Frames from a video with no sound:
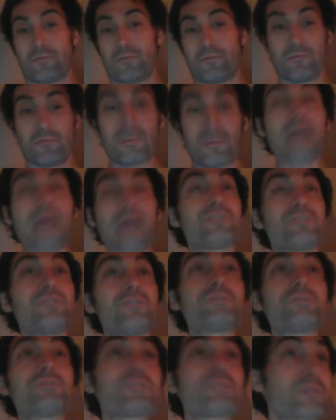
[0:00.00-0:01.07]
Yeah,
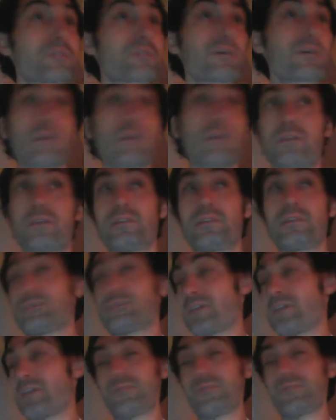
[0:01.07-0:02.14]
dudes, this
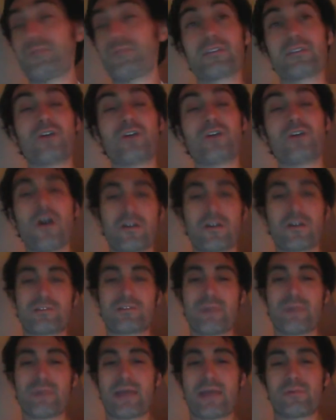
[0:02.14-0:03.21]
stuff is in the cards,
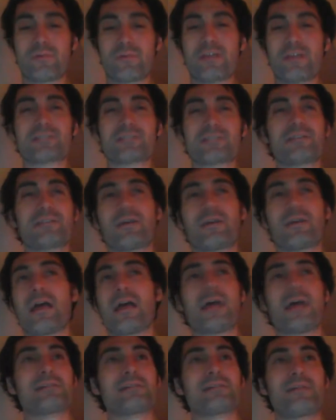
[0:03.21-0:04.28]
man.
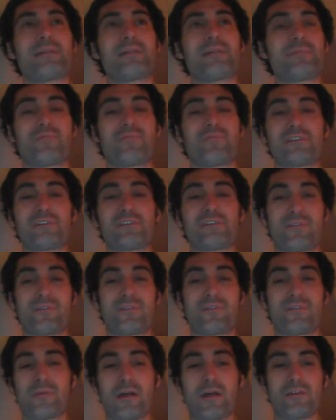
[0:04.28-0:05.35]
As I've been preaching for a
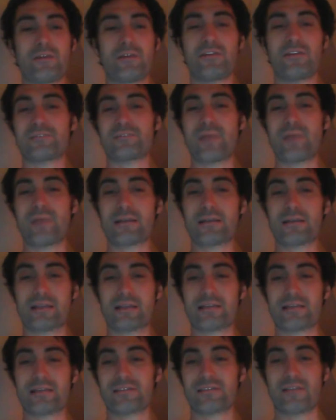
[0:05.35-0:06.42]
while, you expect
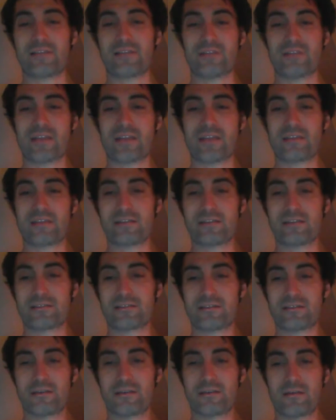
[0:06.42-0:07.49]
like stuff like this.
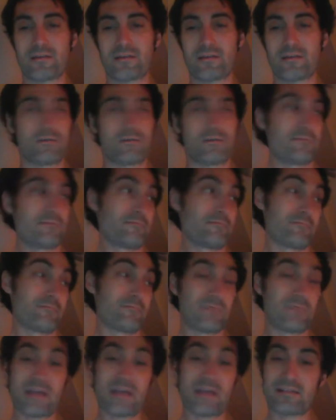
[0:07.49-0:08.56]

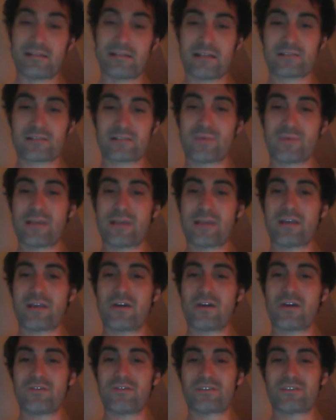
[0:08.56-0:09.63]
That's the way it
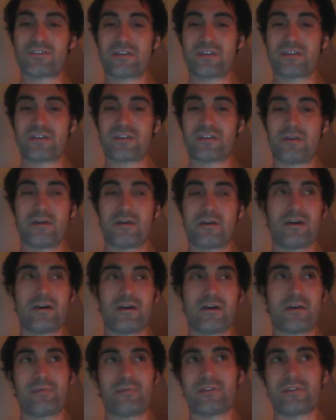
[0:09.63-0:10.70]
goes.
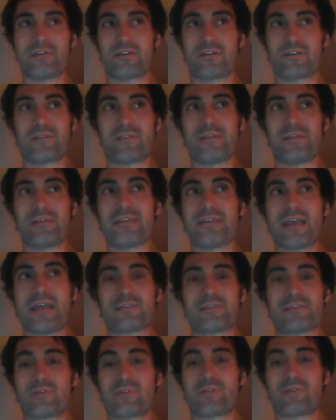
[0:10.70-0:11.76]
But there are going to be
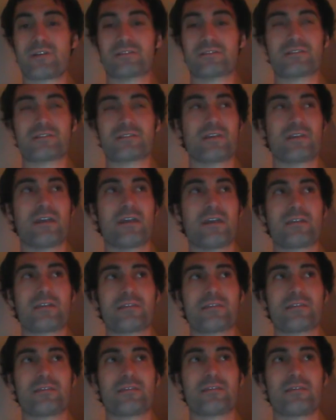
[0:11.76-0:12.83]
days where it's like
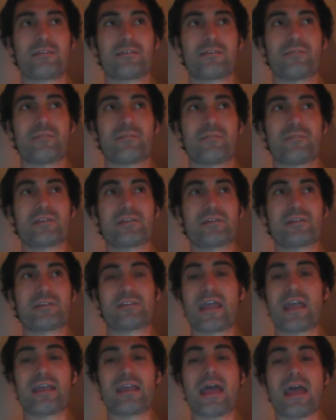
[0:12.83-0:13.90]
the biggest
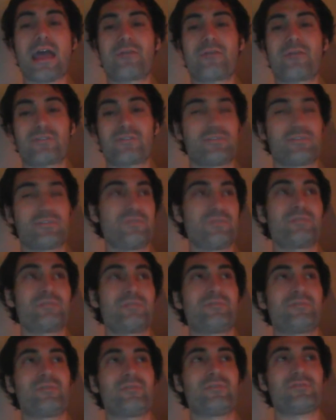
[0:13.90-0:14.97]
gain ever too in the
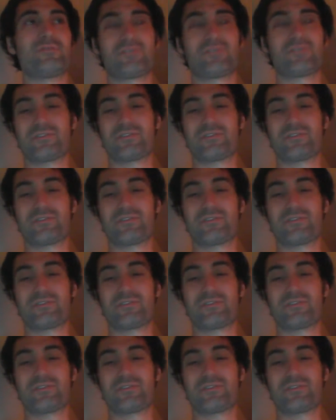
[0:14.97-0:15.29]
future.